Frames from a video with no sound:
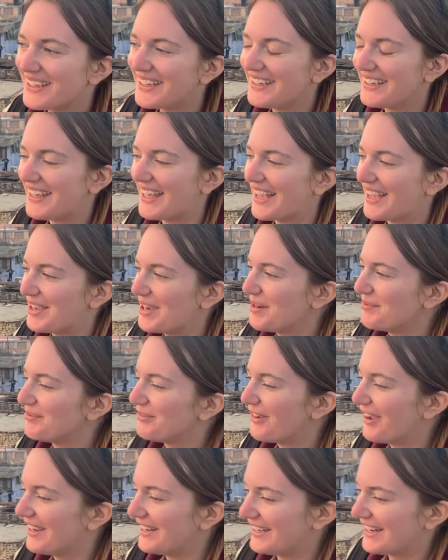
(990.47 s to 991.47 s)
Yeah, I'm
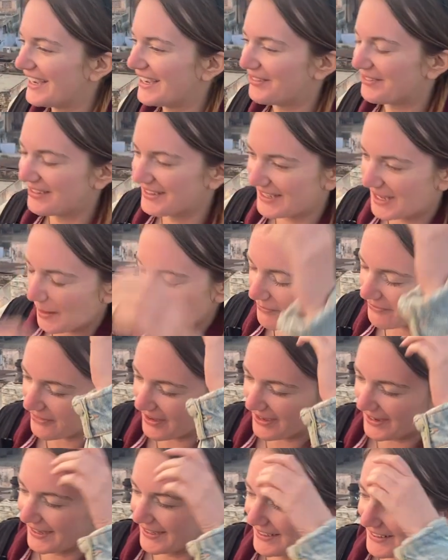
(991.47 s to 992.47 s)
fine now. I'm
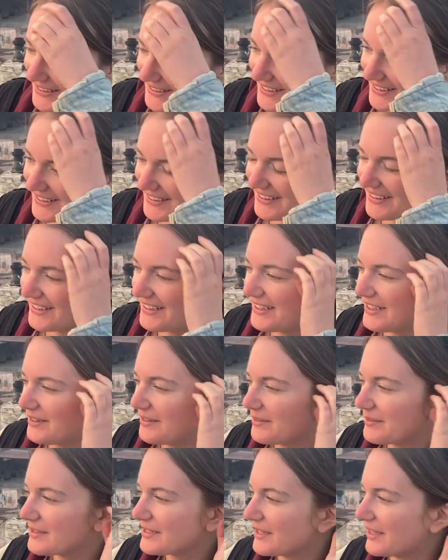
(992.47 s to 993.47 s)
fine. It
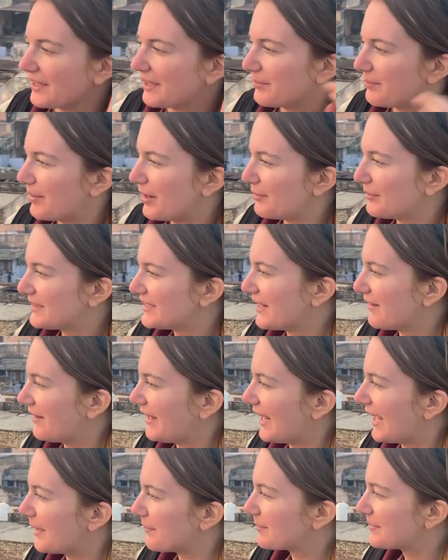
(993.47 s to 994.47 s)
was a momentary
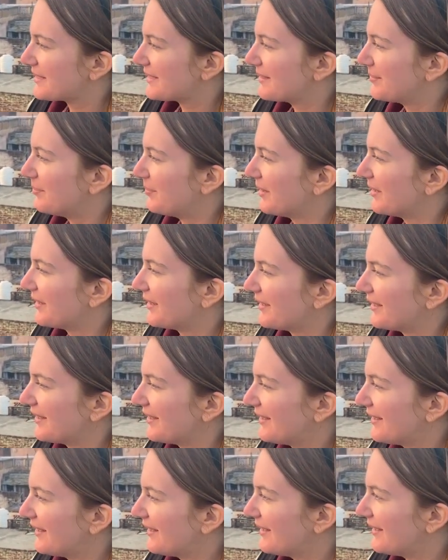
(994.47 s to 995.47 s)
lapse, but
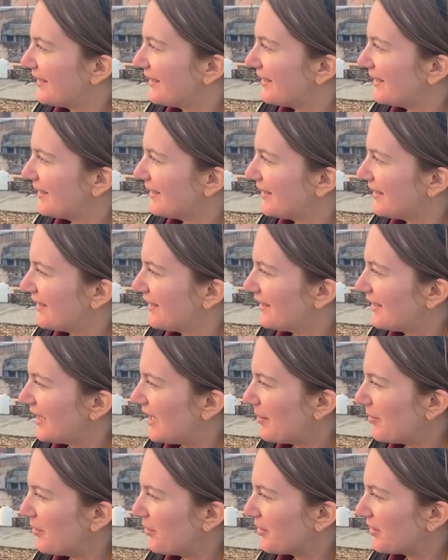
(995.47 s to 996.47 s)
I'm
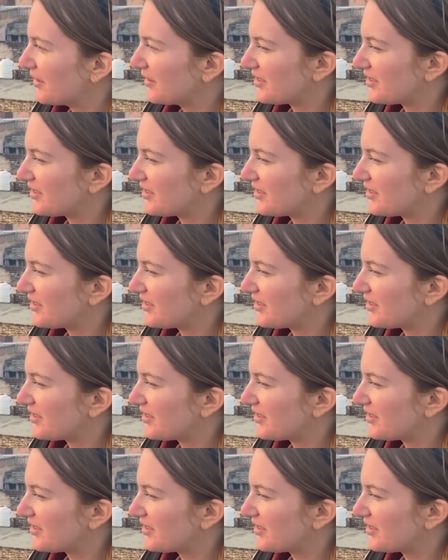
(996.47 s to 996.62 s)
all good.